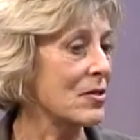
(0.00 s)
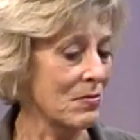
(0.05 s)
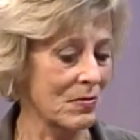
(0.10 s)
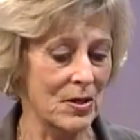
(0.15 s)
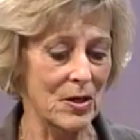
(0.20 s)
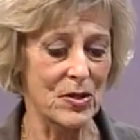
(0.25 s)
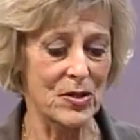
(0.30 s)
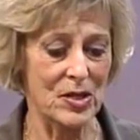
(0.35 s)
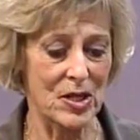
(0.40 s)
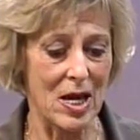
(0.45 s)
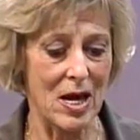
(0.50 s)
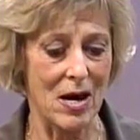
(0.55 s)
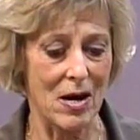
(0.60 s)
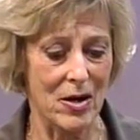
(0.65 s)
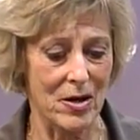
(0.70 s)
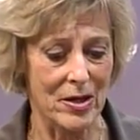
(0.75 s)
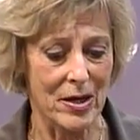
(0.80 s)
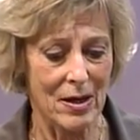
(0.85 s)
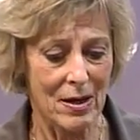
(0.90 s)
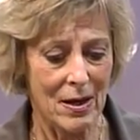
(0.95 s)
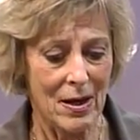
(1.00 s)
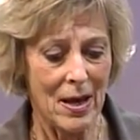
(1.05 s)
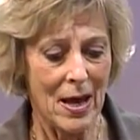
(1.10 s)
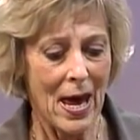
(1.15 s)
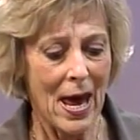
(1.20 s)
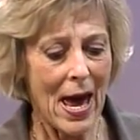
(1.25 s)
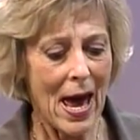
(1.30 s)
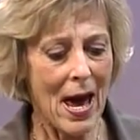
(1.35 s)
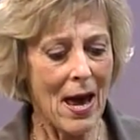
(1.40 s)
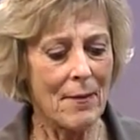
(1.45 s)
they're scared.
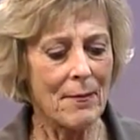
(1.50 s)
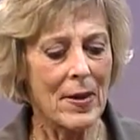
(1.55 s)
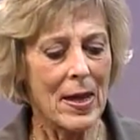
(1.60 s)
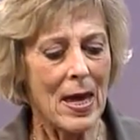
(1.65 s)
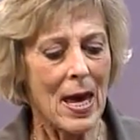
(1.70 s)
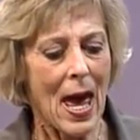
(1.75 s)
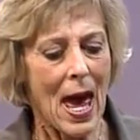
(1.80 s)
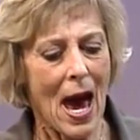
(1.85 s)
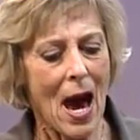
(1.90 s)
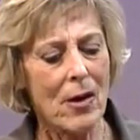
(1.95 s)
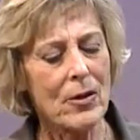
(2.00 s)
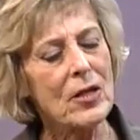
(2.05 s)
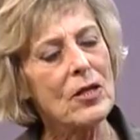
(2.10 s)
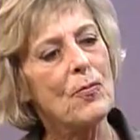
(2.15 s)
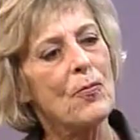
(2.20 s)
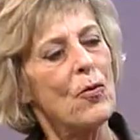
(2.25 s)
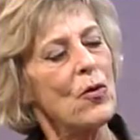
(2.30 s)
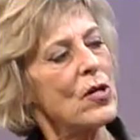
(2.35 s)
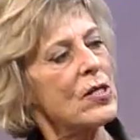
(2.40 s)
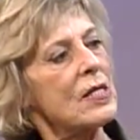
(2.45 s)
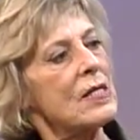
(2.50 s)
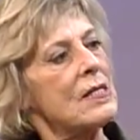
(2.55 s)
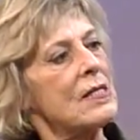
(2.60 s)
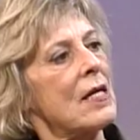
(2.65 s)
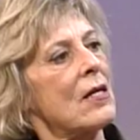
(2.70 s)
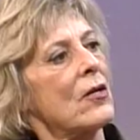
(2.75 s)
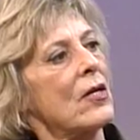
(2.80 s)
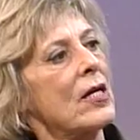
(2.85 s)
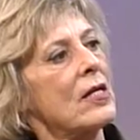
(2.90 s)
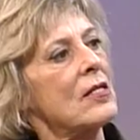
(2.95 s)
How did the Poison
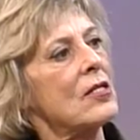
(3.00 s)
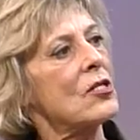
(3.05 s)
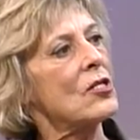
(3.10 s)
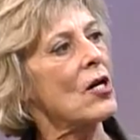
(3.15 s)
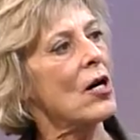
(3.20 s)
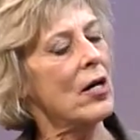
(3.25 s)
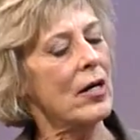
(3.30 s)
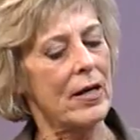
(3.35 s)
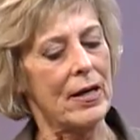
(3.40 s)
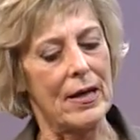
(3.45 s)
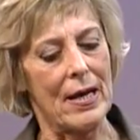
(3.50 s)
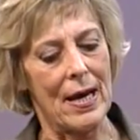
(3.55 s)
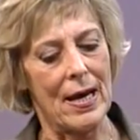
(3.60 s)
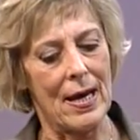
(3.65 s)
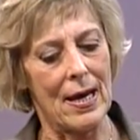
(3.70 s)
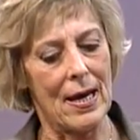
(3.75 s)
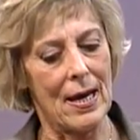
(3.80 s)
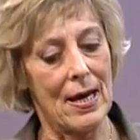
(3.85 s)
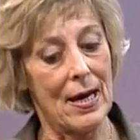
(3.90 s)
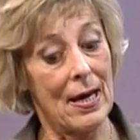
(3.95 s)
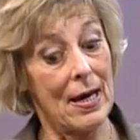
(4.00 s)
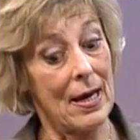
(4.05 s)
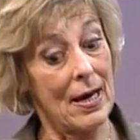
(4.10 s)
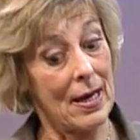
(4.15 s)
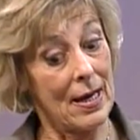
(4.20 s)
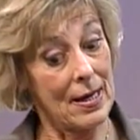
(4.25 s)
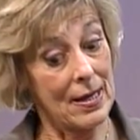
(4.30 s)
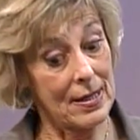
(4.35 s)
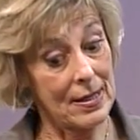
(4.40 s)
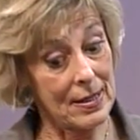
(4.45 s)
Center get started?
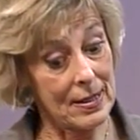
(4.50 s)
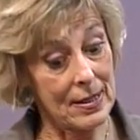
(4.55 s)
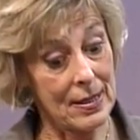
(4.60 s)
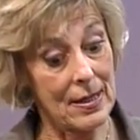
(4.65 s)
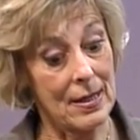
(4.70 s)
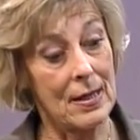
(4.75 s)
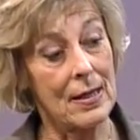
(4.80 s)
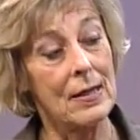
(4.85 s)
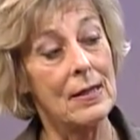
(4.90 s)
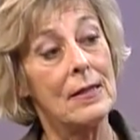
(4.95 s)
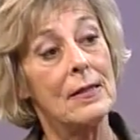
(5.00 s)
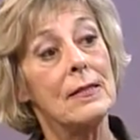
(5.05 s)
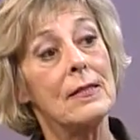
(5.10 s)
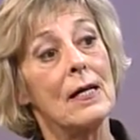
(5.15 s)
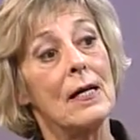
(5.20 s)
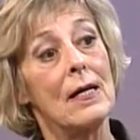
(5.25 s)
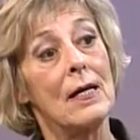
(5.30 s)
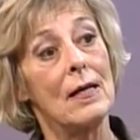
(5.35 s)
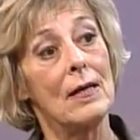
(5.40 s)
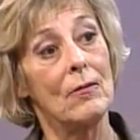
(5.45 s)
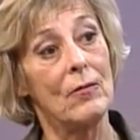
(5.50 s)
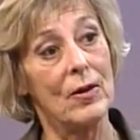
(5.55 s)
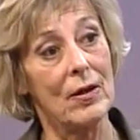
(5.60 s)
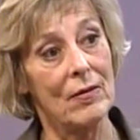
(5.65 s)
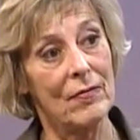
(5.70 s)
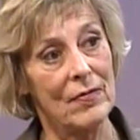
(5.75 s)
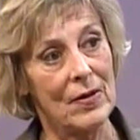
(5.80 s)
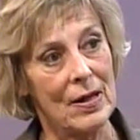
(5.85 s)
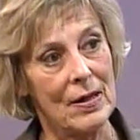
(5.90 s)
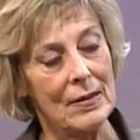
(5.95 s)
And we
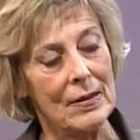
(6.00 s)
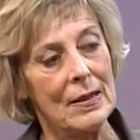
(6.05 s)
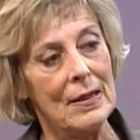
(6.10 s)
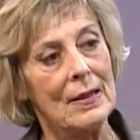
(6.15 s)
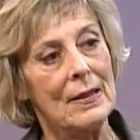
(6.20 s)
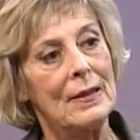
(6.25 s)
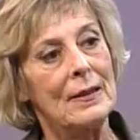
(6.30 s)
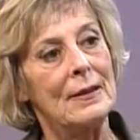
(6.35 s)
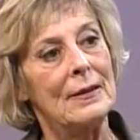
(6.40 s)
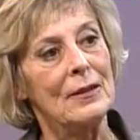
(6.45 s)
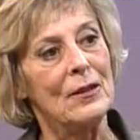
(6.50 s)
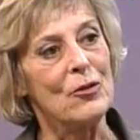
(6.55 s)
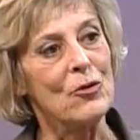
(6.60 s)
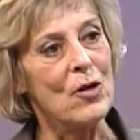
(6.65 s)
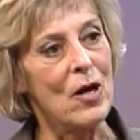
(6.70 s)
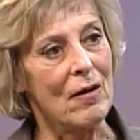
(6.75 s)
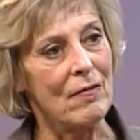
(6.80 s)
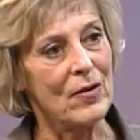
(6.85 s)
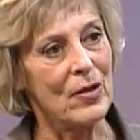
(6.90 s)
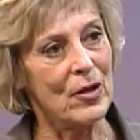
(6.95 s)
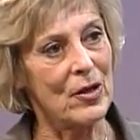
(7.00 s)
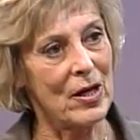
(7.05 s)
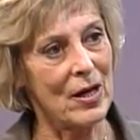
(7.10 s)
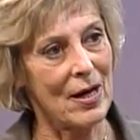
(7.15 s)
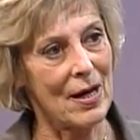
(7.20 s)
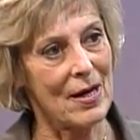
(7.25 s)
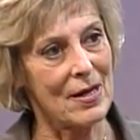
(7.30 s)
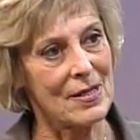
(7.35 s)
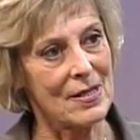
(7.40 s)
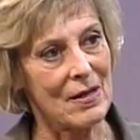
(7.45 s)
have a new governor
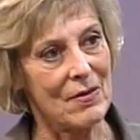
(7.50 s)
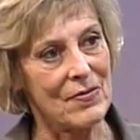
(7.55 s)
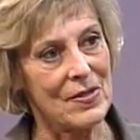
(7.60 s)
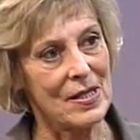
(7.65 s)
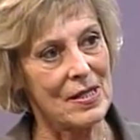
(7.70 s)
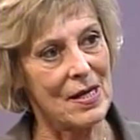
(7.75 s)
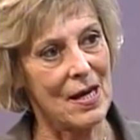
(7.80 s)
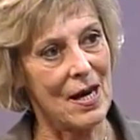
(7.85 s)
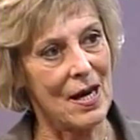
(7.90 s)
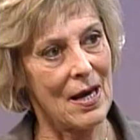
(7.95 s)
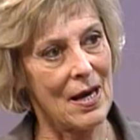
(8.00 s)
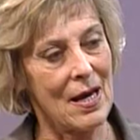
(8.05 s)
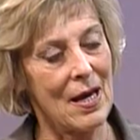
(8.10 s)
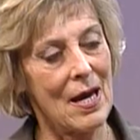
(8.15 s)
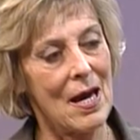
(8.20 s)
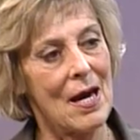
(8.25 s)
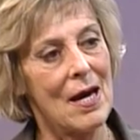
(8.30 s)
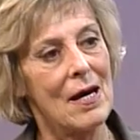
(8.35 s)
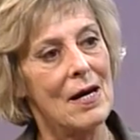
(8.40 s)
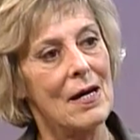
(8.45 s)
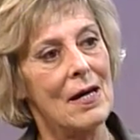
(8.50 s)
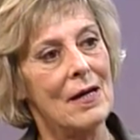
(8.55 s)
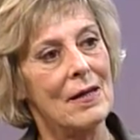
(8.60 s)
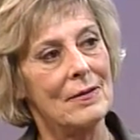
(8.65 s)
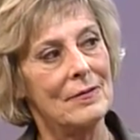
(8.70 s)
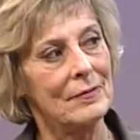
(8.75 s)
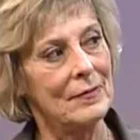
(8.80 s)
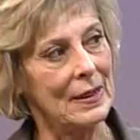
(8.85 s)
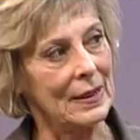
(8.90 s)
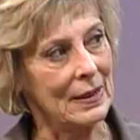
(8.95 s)
as of today,
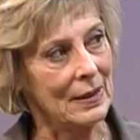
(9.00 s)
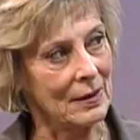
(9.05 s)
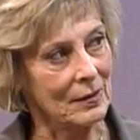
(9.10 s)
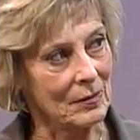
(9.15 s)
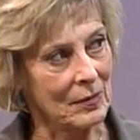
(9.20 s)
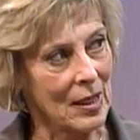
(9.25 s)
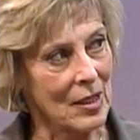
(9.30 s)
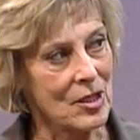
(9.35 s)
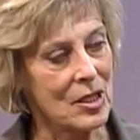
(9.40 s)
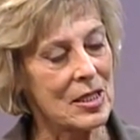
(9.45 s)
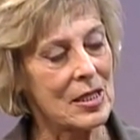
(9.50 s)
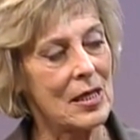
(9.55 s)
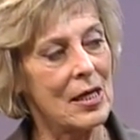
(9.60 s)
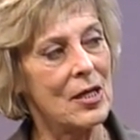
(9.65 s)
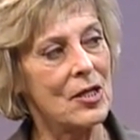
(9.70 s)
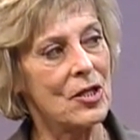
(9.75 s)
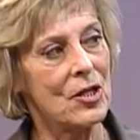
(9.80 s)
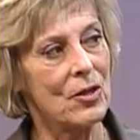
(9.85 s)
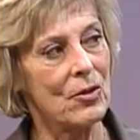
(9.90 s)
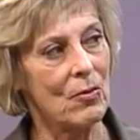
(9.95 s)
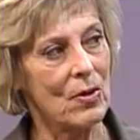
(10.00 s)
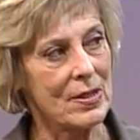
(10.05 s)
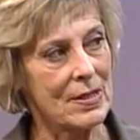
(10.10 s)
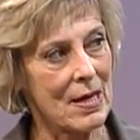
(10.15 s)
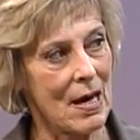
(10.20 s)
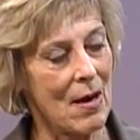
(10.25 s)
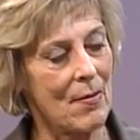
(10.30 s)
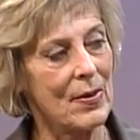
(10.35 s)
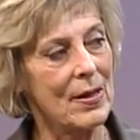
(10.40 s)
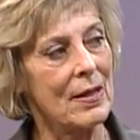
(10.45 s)
and legislature. What's
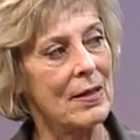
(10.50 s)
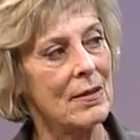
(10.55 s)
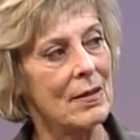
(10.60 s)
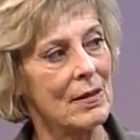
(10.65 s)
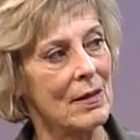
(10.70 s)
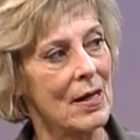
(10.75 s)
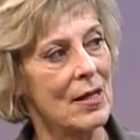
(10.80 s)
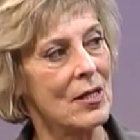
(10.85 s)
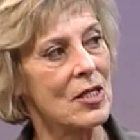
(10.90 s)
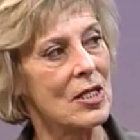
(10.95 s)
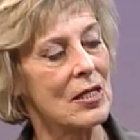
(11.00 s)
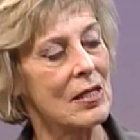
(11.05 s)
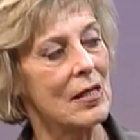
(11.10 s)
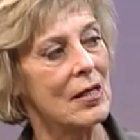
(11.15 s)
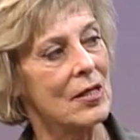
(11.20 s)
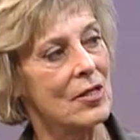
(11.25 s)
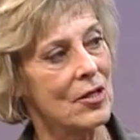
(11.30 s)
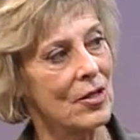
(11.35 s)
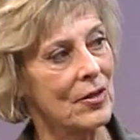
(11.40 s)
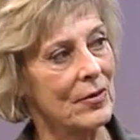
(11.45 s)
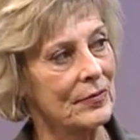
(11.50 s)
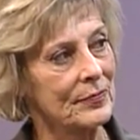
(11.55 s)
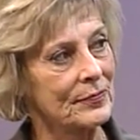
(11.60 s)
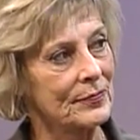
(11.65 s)
happening in the legislature?